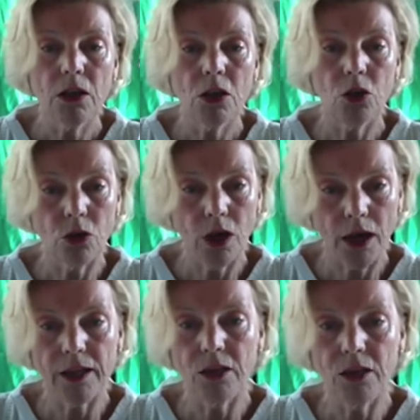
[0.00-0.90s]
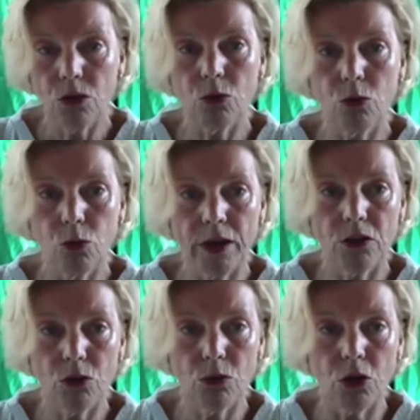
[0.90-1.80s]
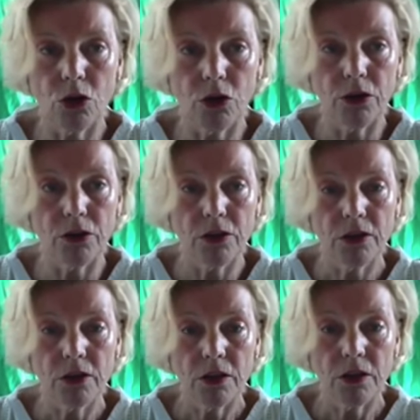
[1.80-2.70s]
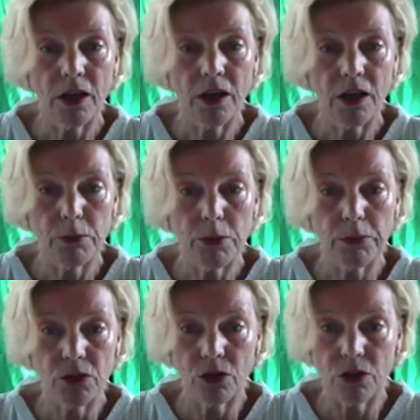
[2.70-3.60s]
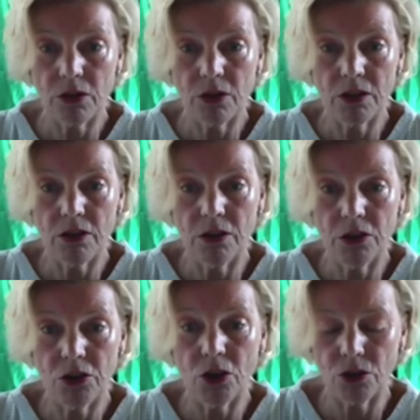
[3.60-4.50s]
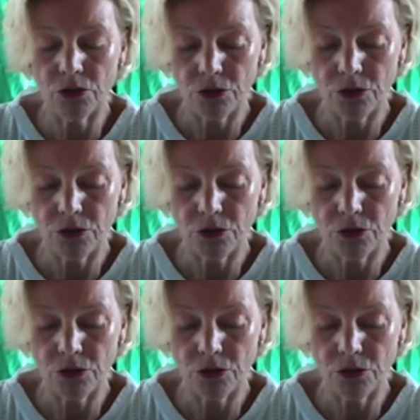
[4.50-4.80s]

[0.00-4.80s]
you can do when you are a capable adult.